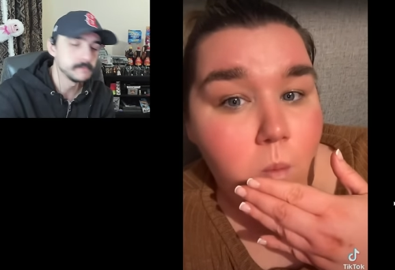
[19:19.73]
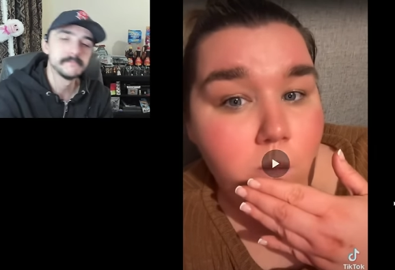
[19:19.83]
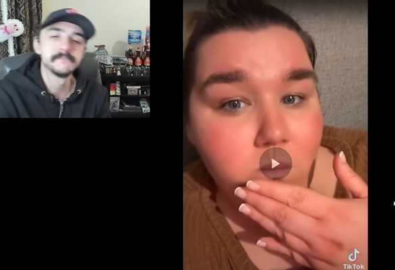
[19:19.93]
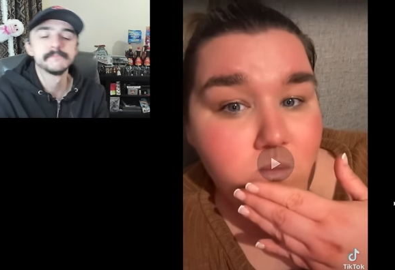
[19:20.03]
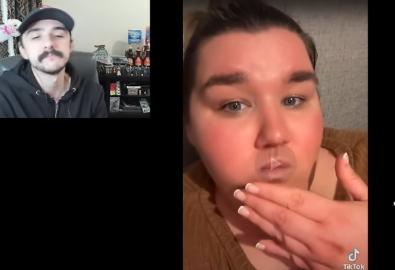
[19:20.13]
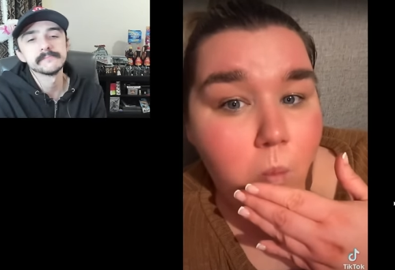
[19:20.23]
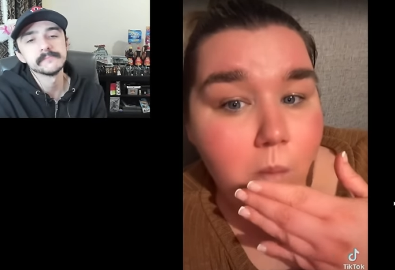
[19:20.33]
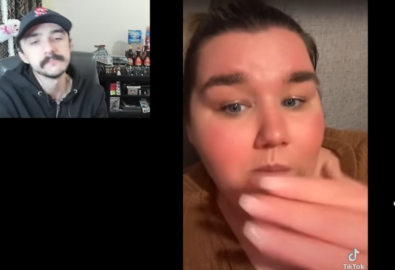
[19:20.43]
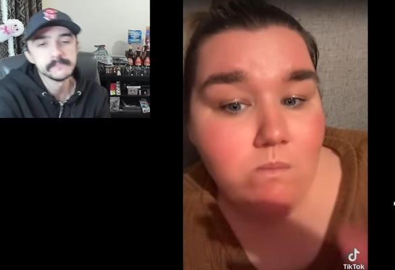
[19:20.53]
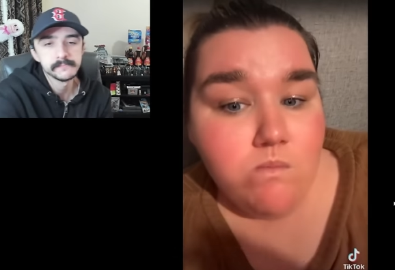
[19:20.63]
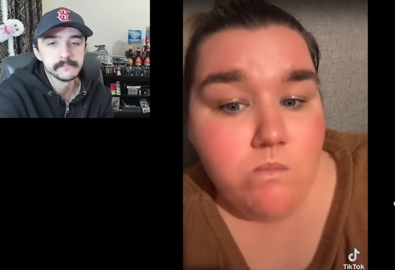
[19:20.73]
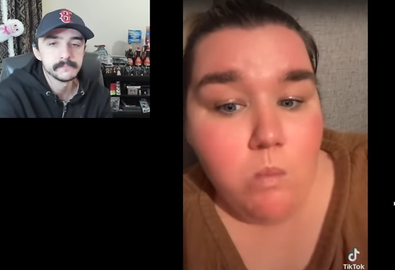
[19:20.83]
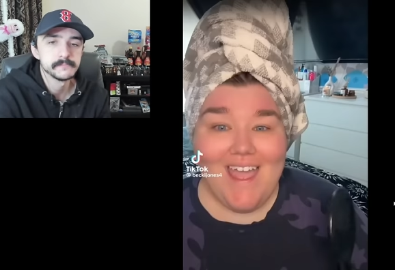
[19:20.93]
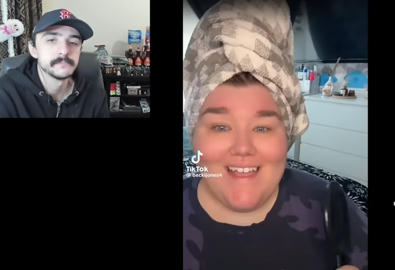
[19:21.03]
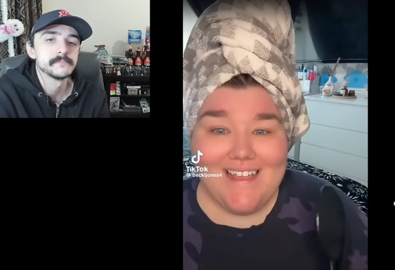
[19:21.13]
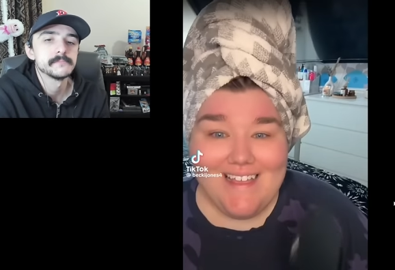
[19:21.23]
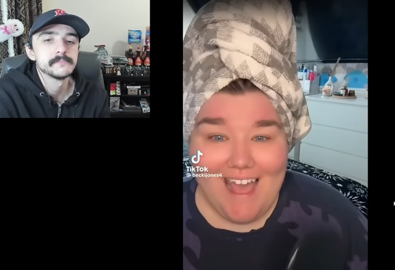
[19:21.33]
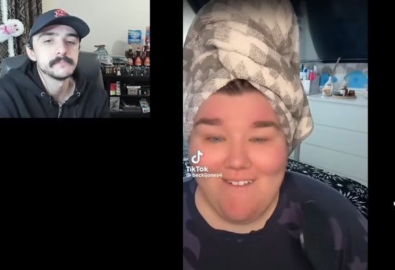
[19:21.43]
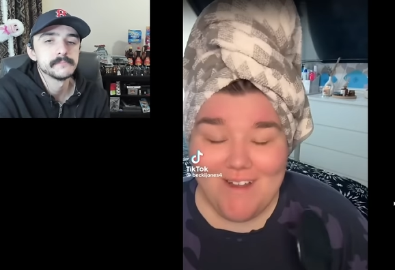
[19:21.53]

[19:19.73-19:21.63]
Speaker 1: Well get